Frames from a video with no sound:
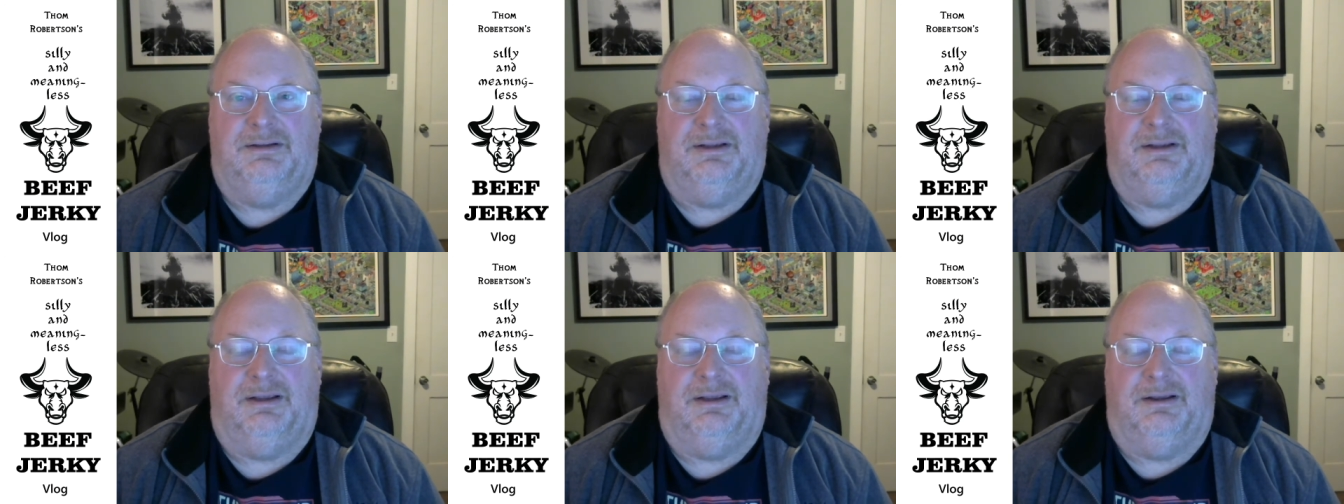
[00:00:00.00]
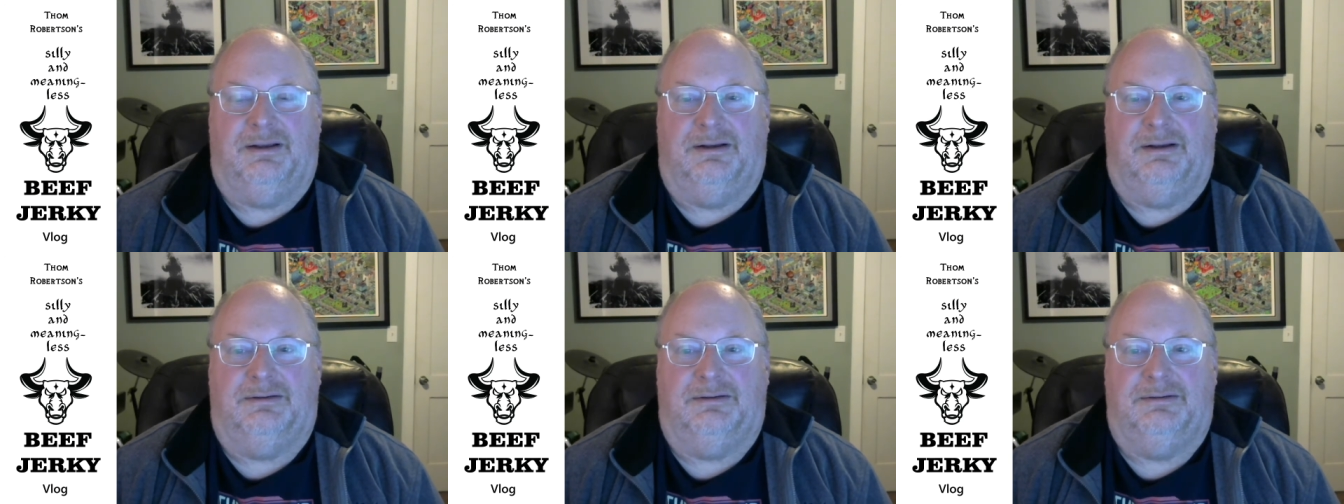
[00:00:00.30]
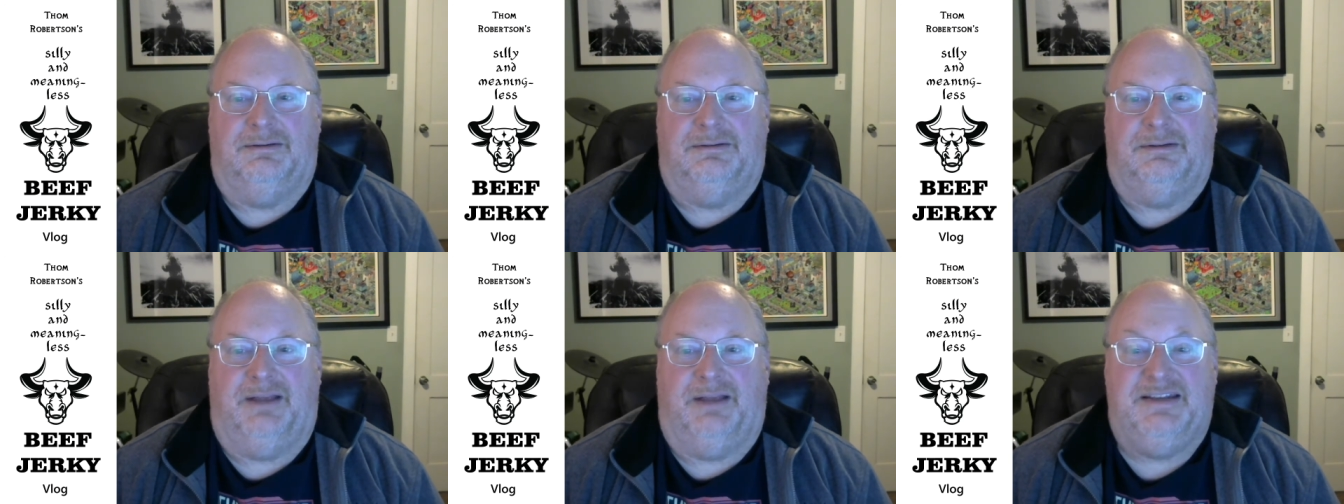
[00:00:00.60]
uh,
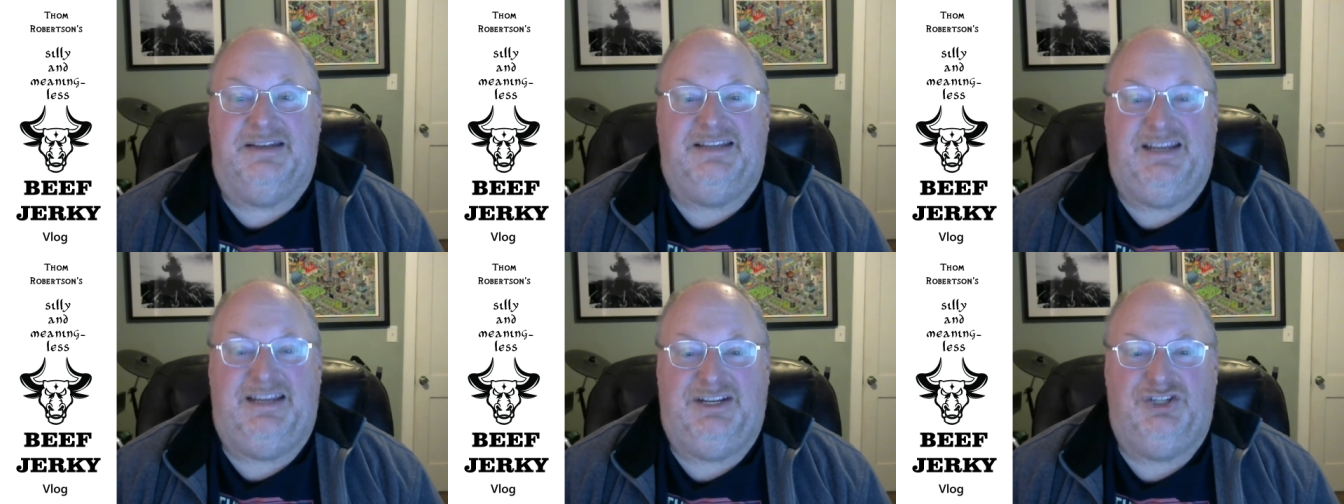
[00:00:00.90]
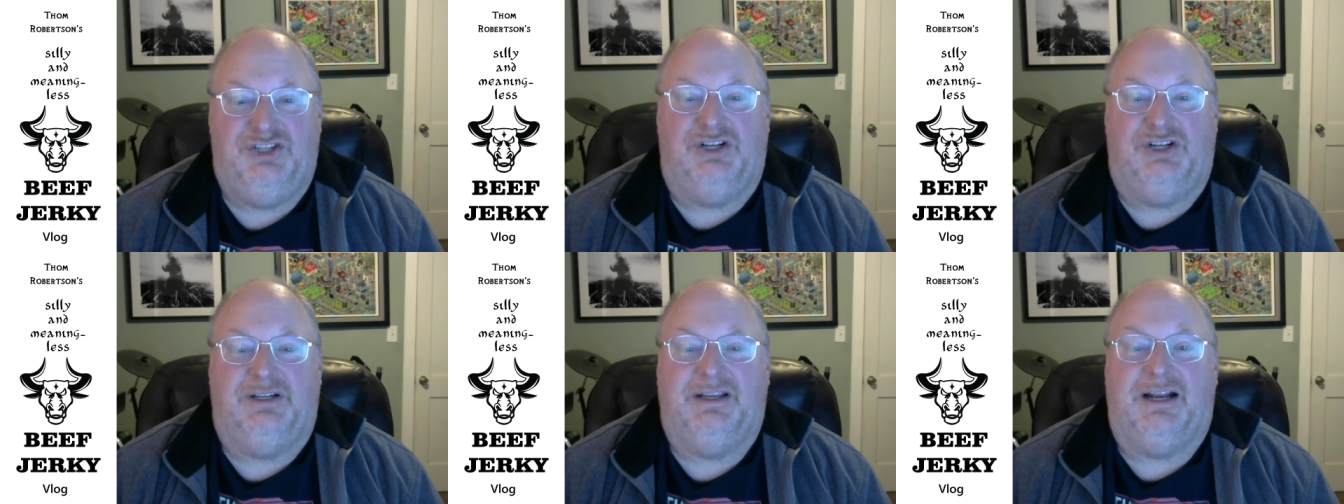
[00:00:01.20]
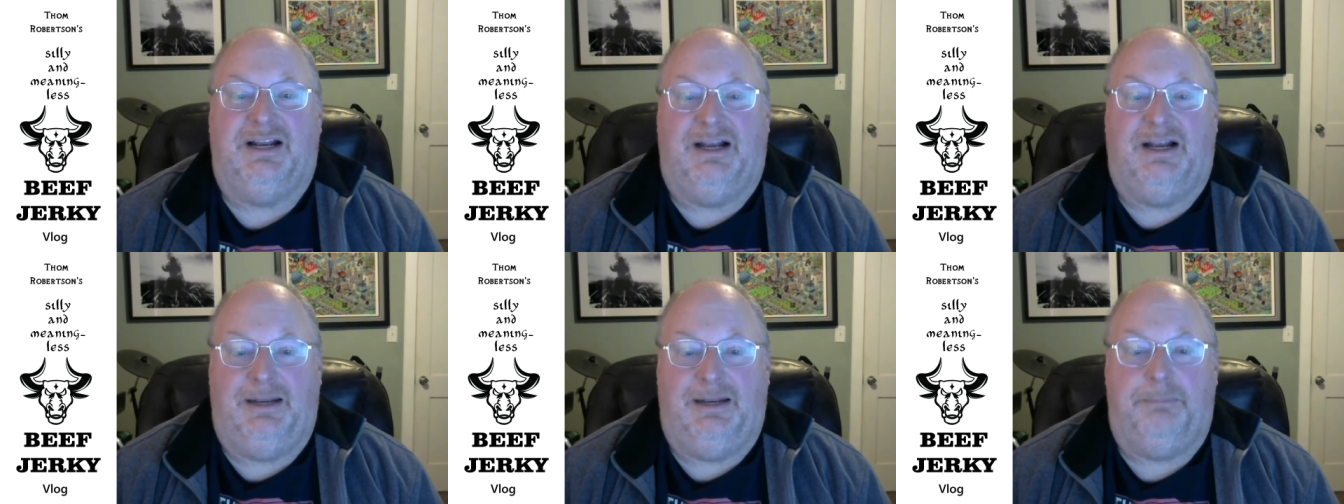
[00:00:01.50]
intentionally
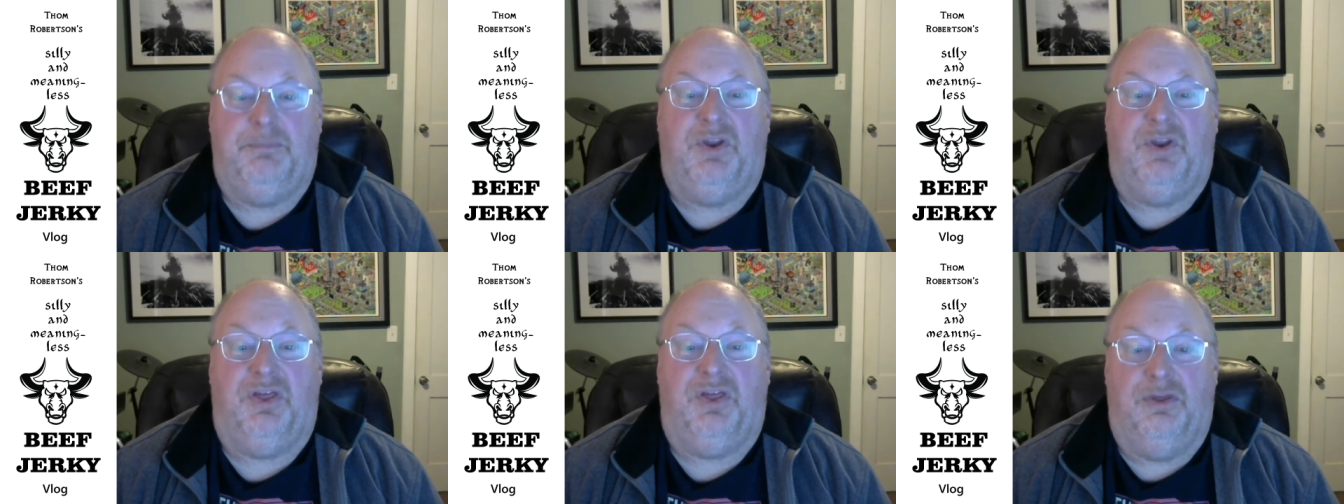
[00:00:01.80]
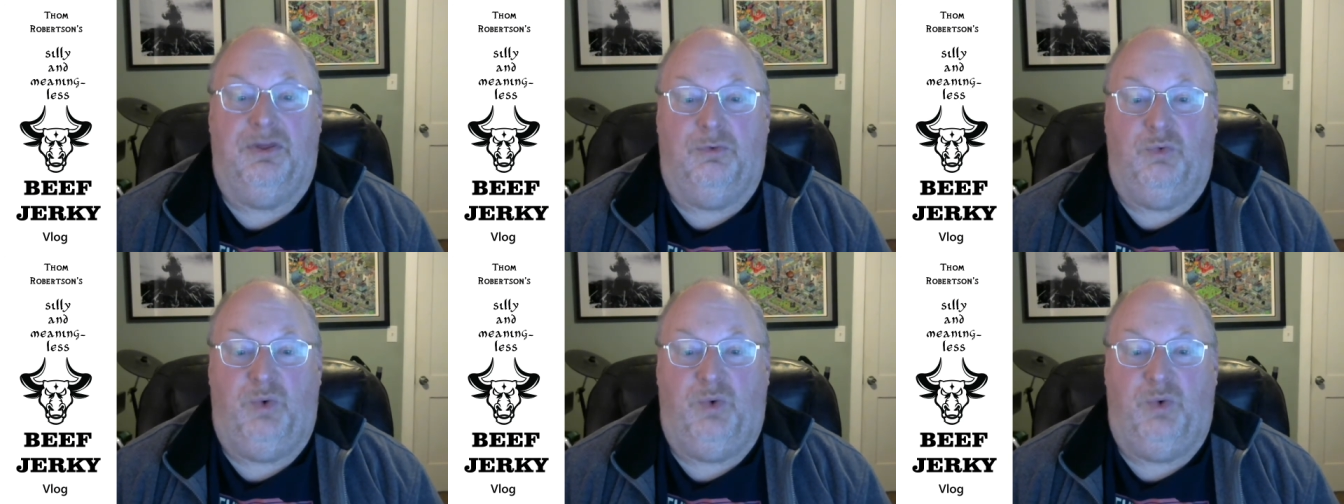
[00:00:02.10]
clipped the